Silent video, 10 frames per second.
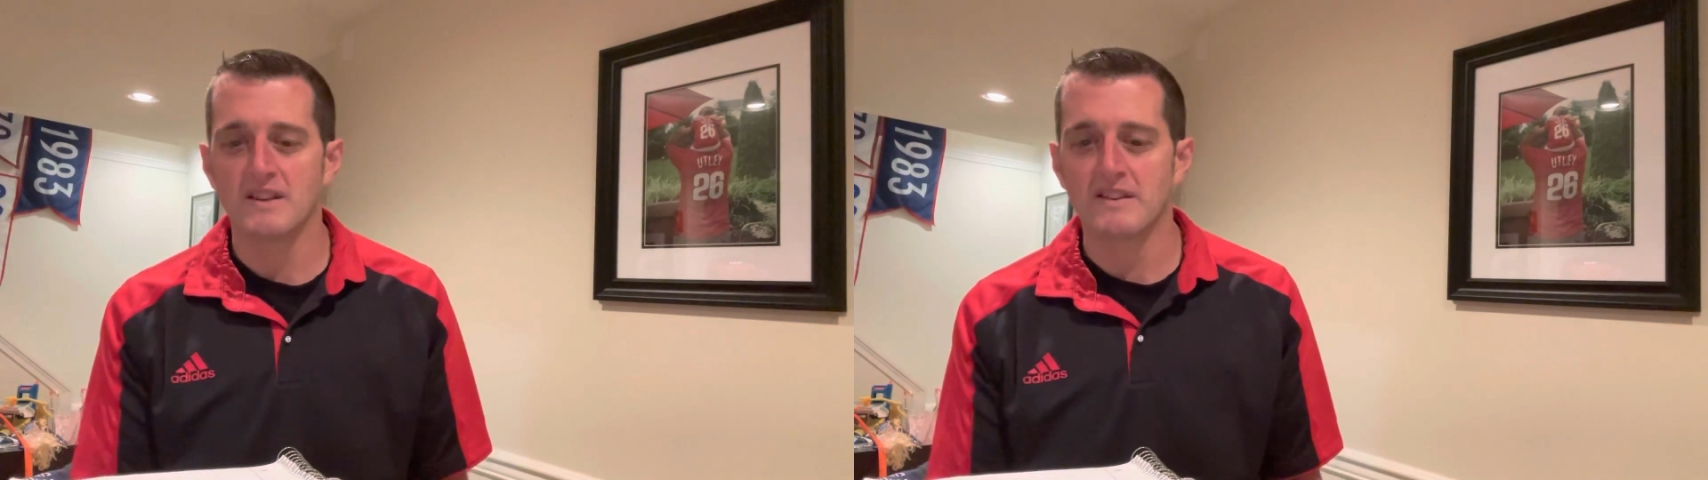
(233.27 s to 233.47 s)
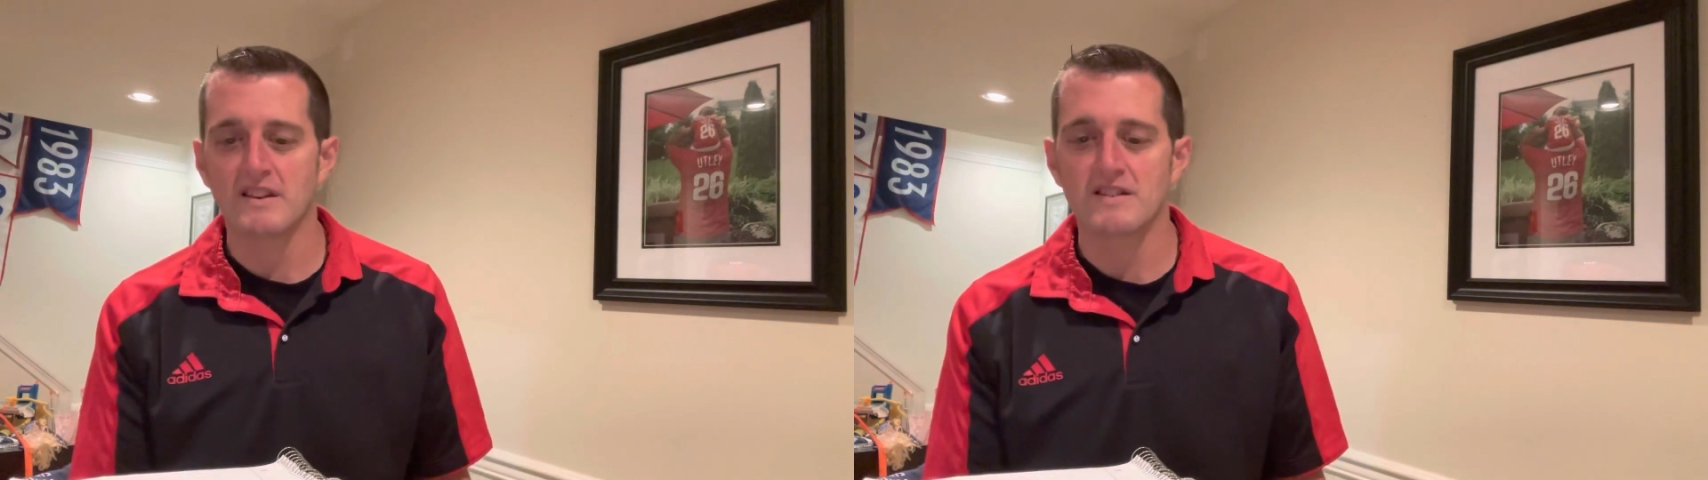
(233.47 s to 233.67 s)

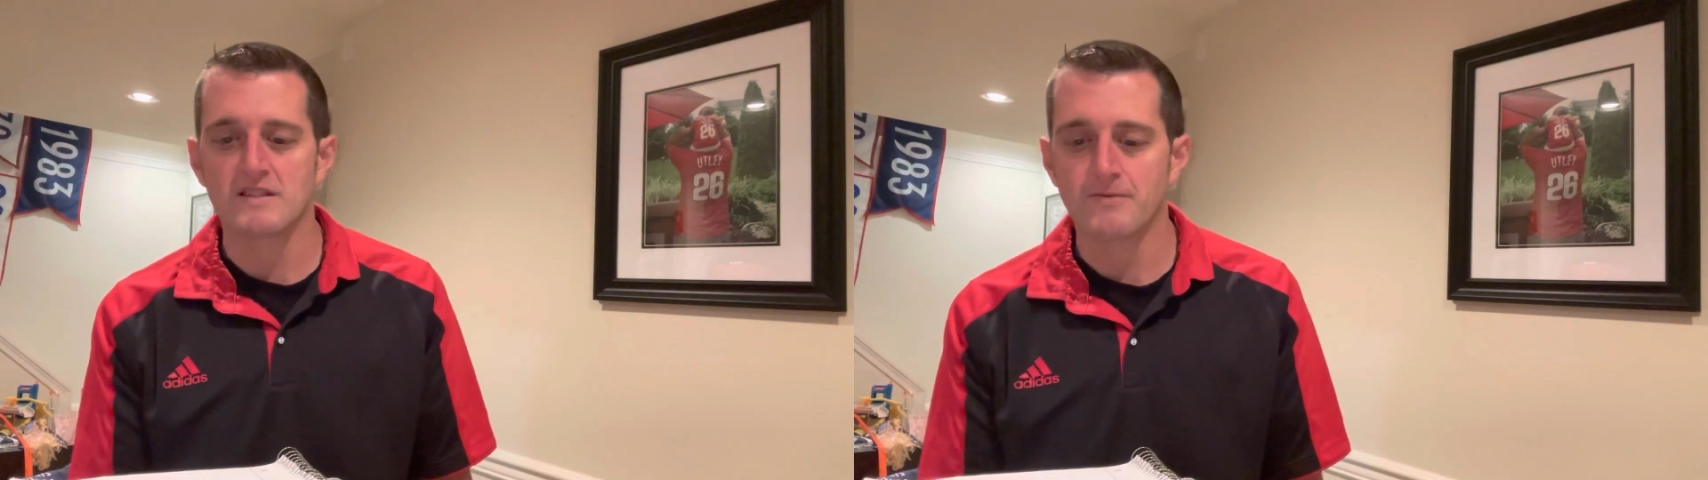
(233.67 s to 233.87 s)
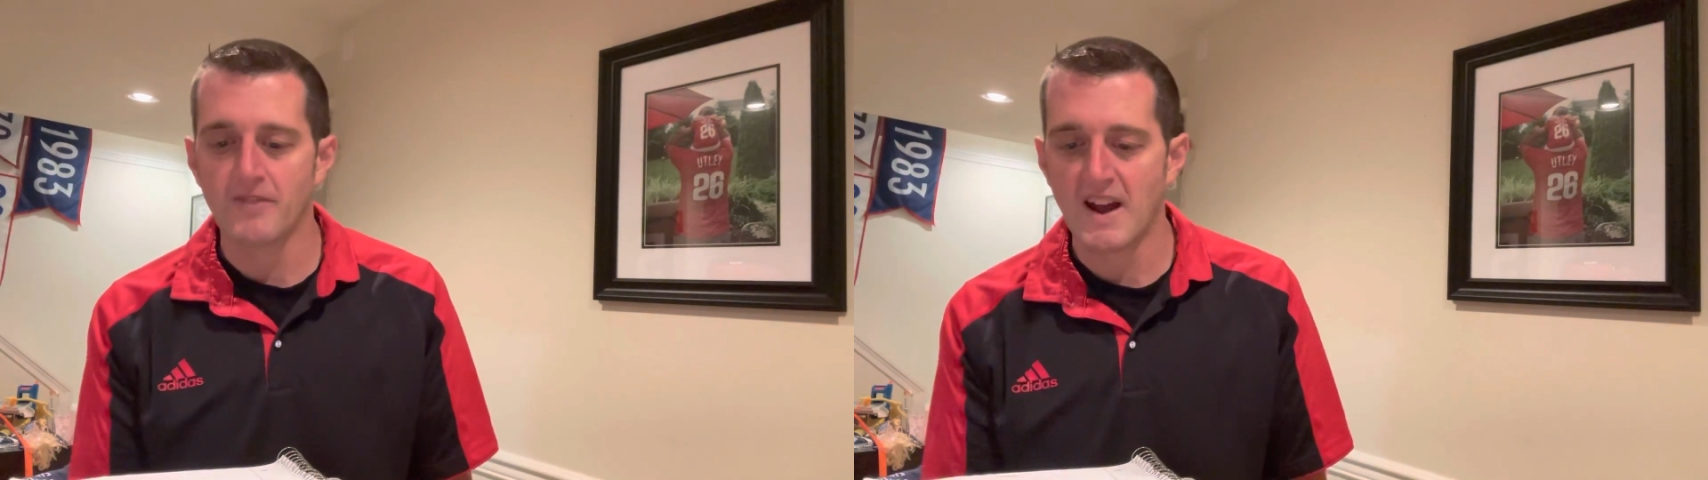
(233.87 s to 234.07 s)
This is a
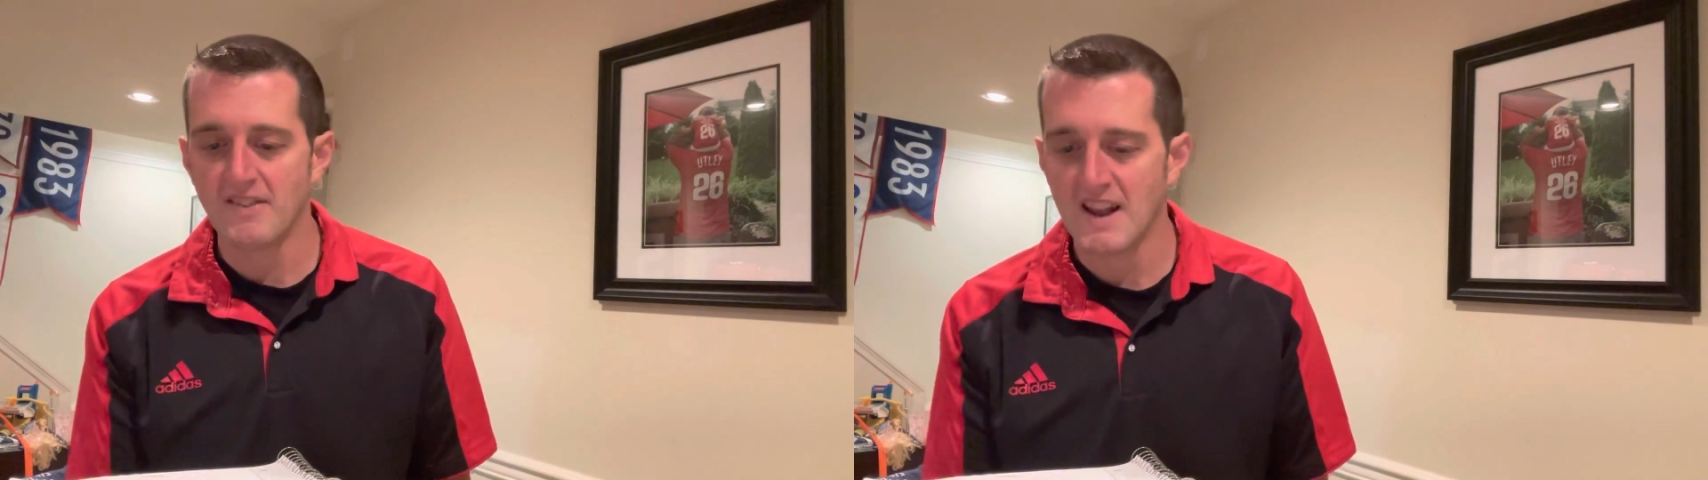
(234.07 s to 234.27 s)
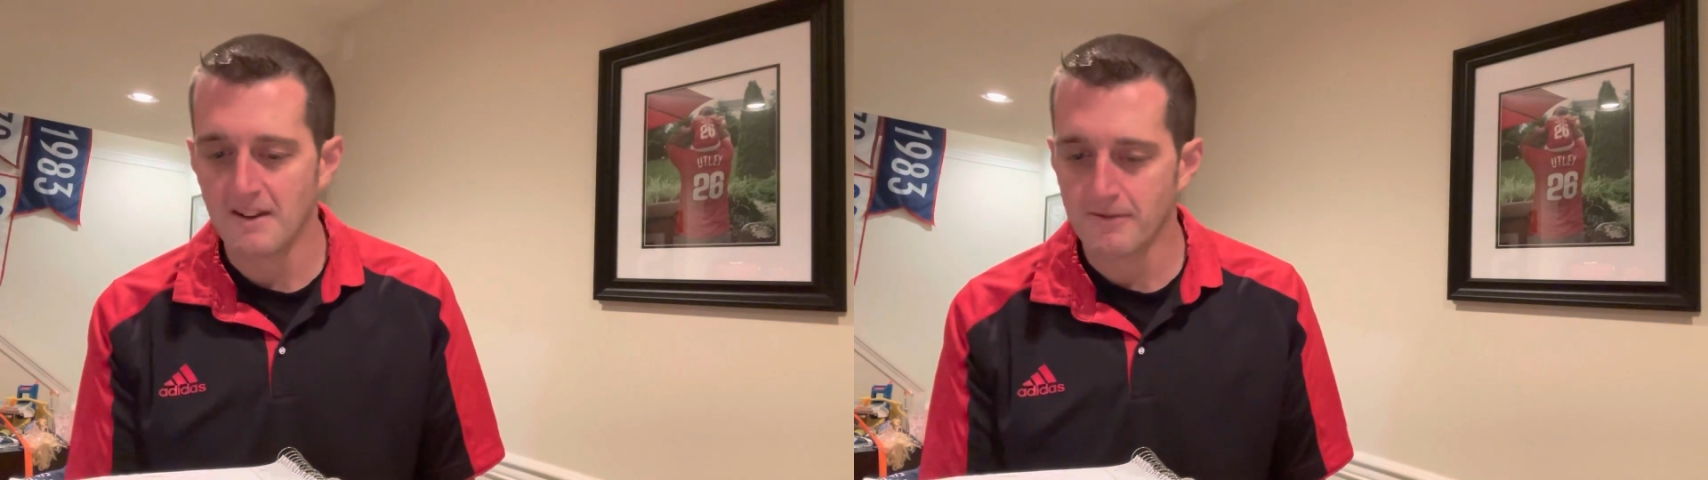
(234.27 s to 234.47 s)

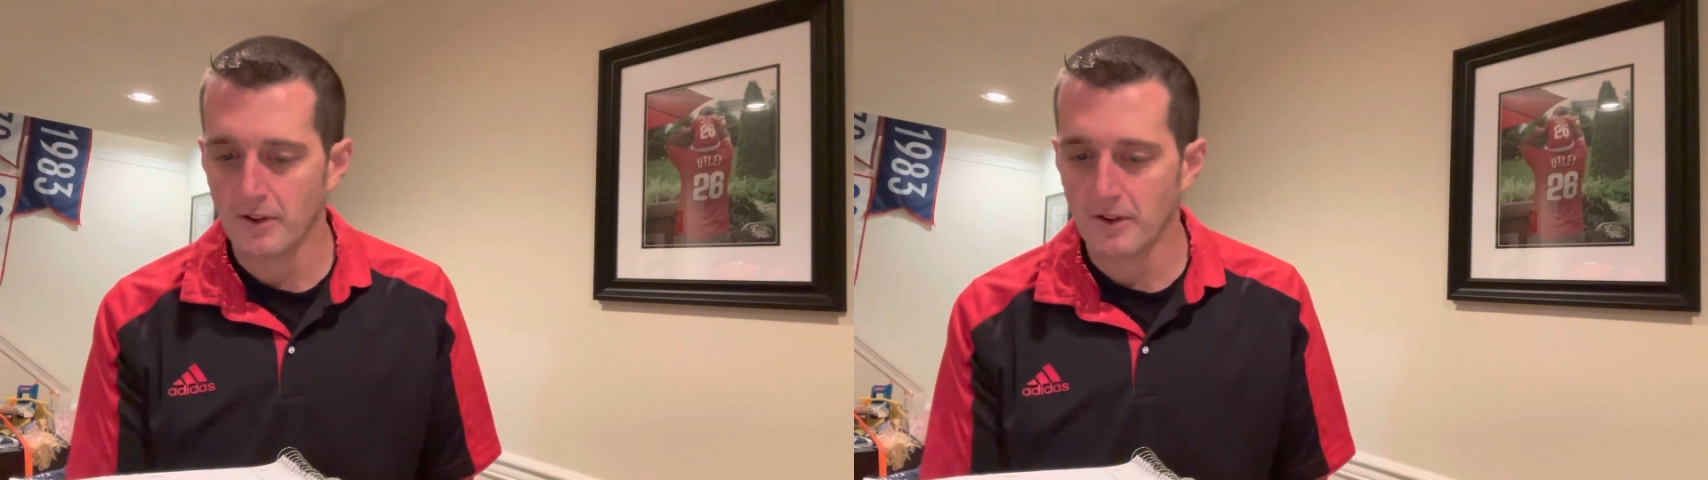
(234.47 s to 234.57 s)
5.5